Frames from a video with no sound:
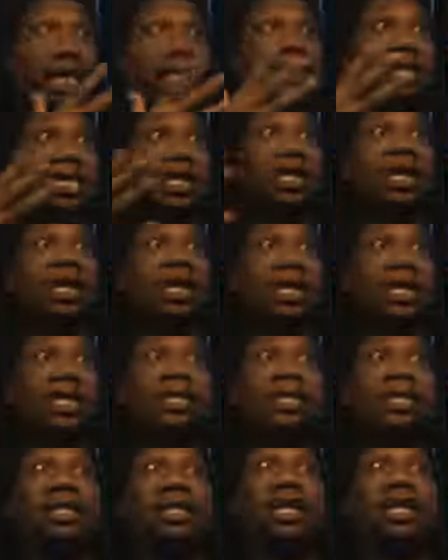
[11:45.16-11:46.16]
this,
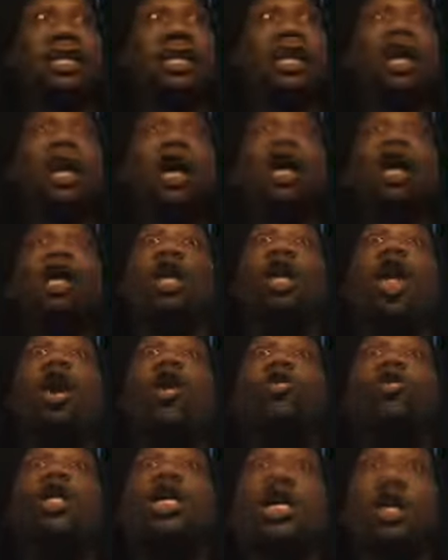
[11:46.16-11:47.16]
this
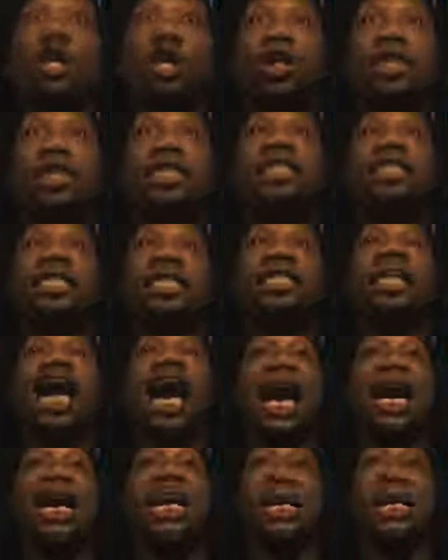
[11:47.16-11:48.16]
colonial
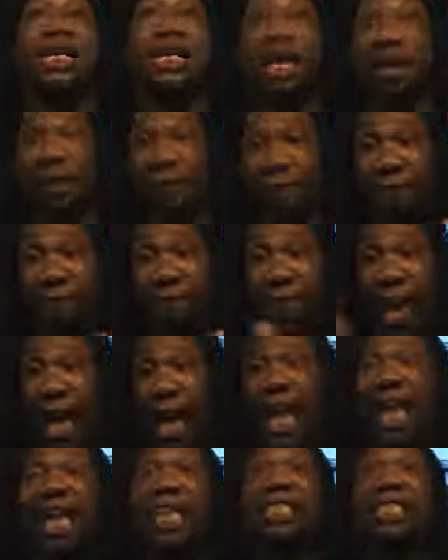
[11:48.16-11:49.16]
society that
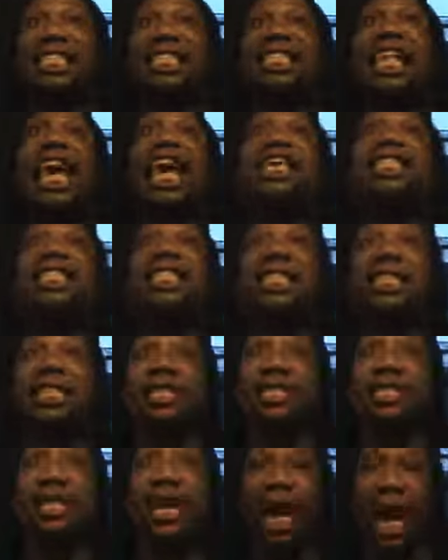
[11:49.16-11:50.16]
invades
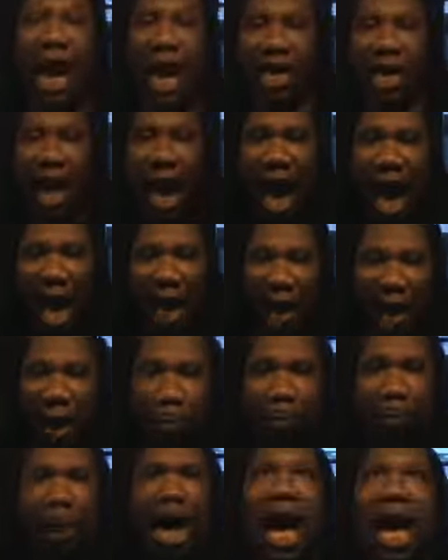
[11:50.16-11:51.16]
nations and
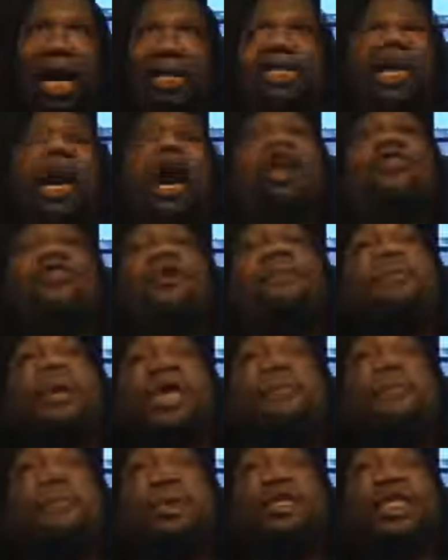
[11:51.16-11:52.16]
occupies other
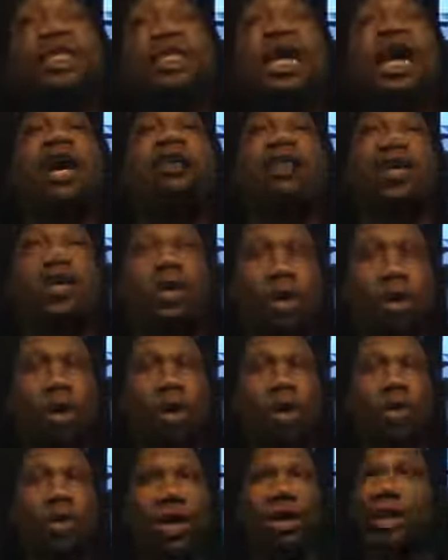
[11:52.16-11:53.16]
people's
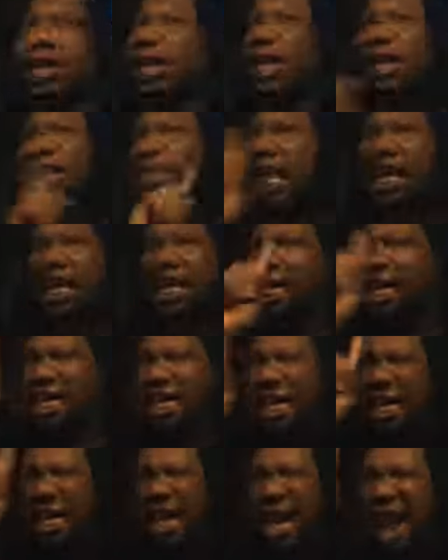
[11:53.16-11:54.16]
territories, they
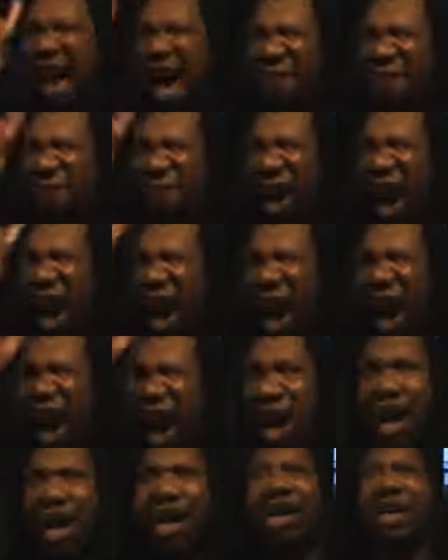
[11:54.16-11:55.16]
could never
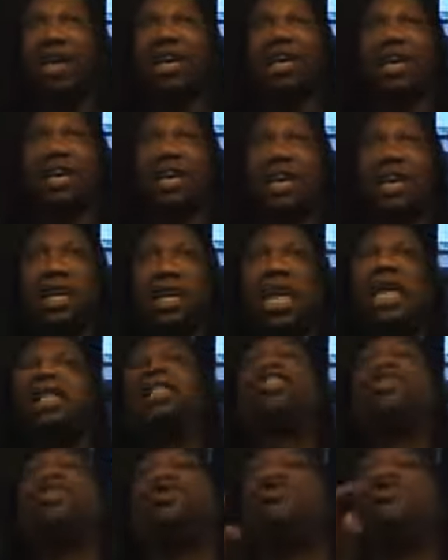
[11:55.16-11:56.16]

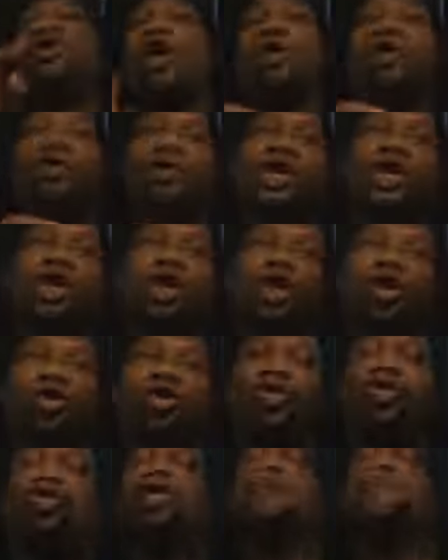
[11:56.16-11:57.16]
let you know this
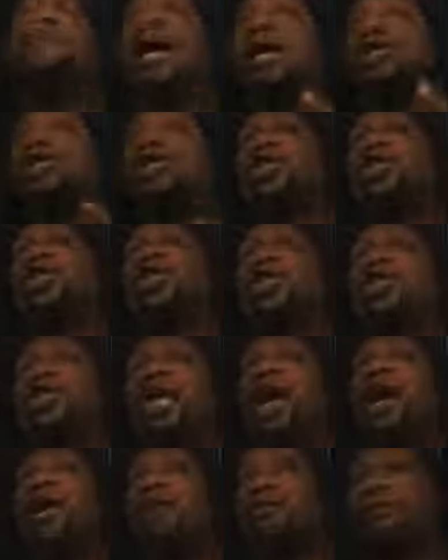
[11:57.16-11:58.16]
truth about
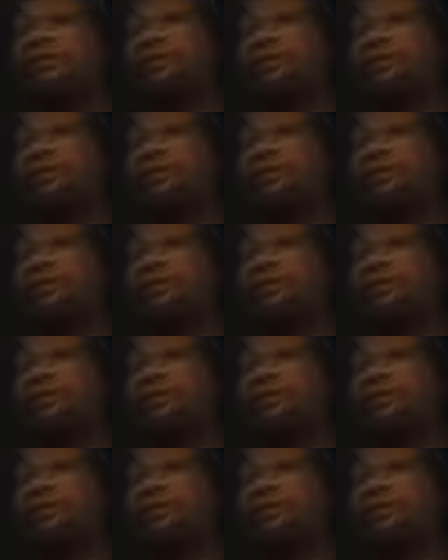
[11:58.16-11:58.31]
yourself.